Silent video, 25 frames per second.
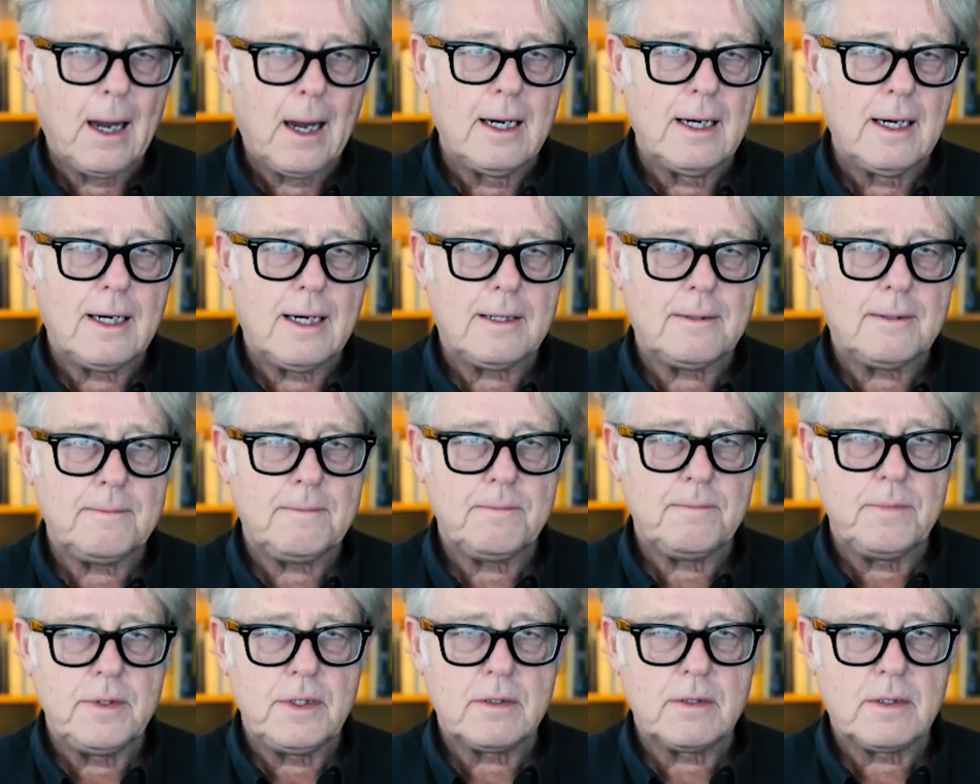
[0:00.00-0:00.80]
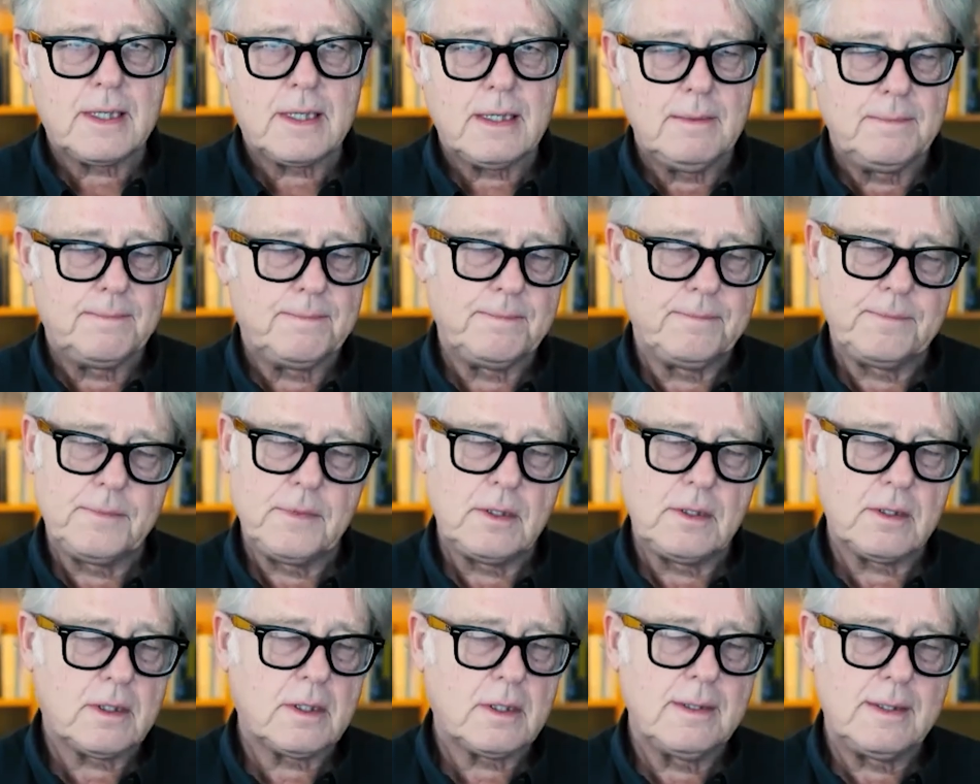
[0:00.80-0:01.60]
um, you,
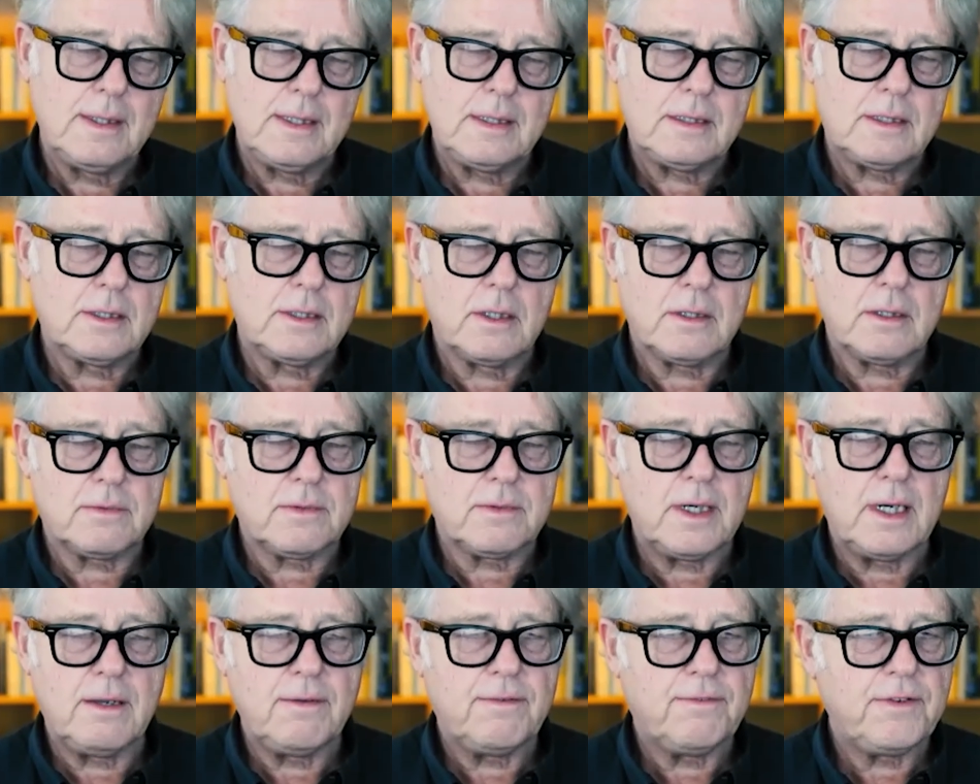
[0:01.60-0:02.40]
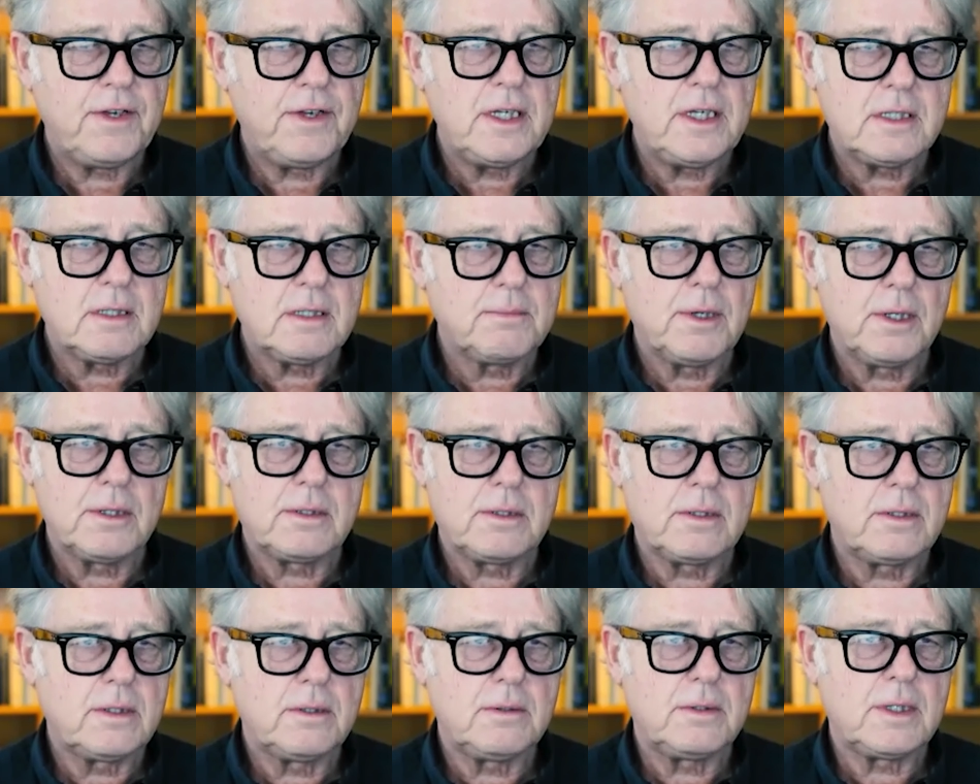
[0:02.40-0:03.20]
you, it's not really feasible
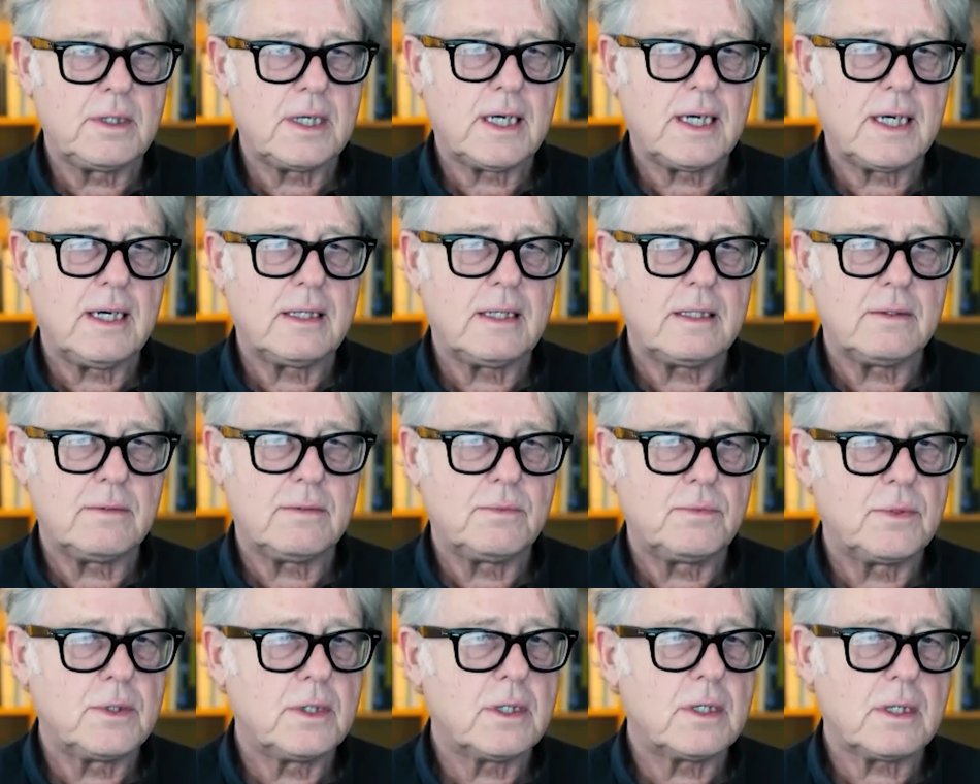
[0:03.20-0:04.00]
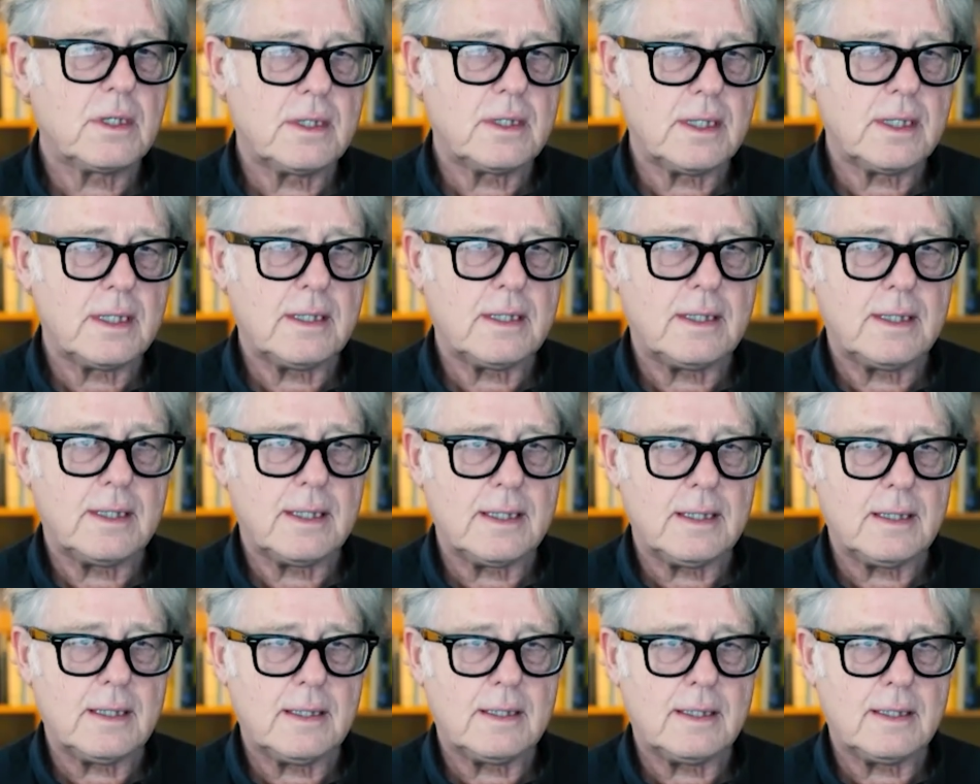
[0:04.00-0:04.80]
to do the kind of work that
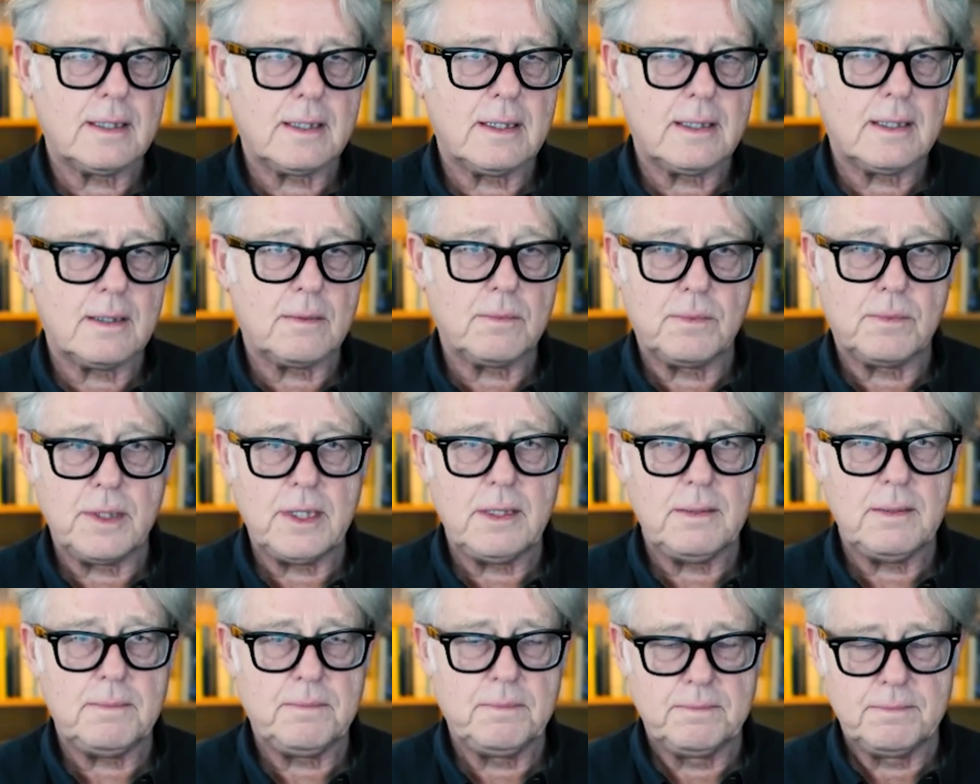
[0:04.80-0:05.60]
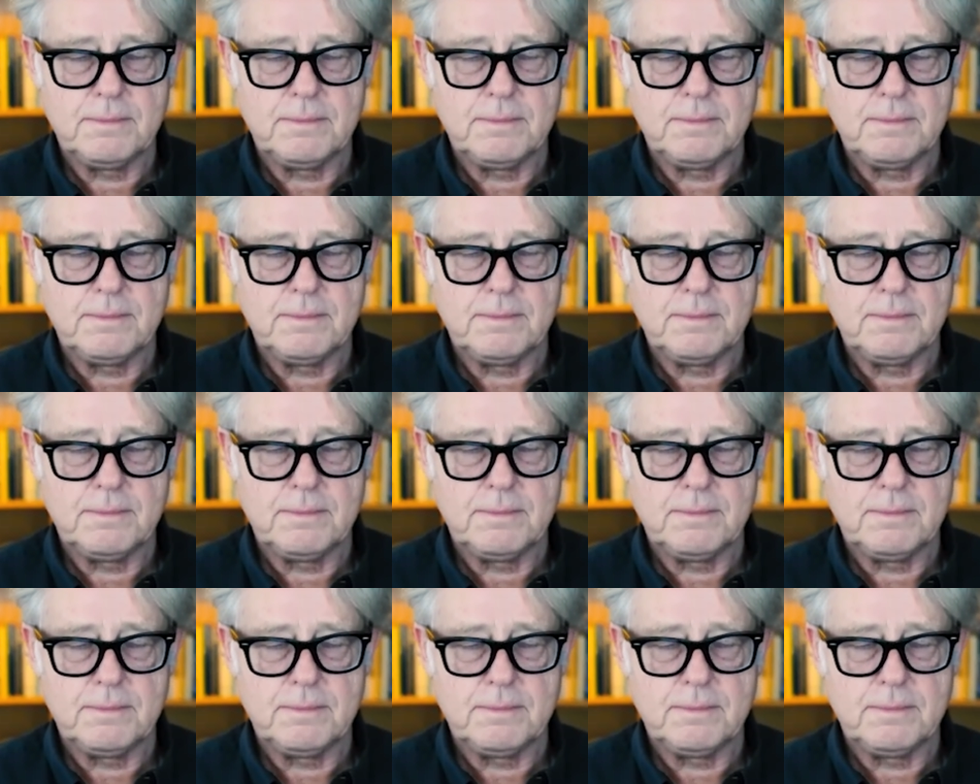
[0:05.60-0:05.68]
that that, that we